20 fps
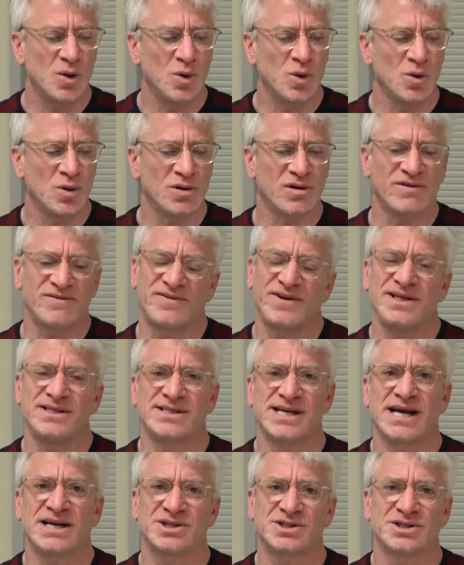or if
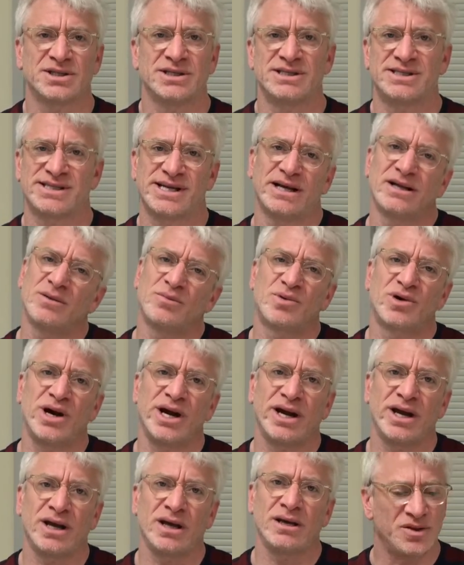he's actually
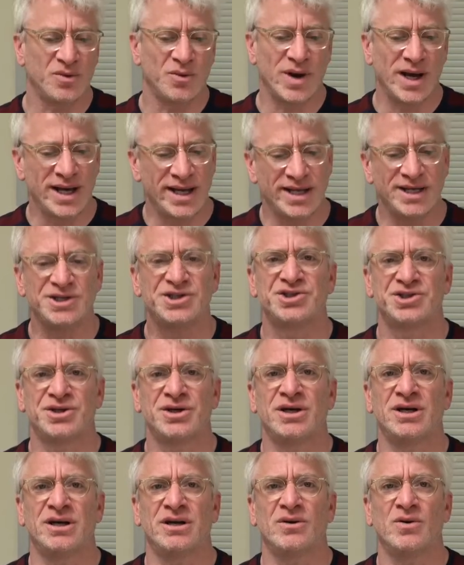celebrating the way he
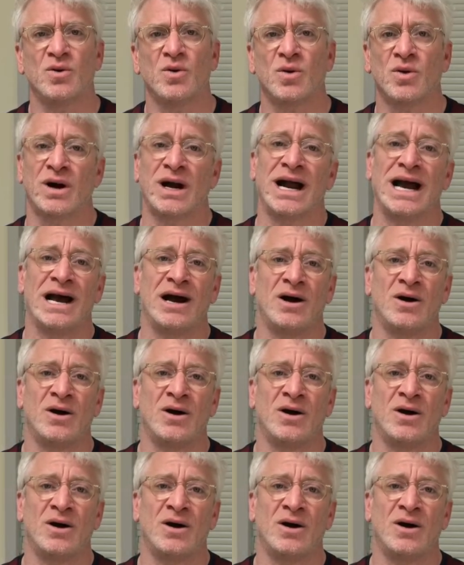should, or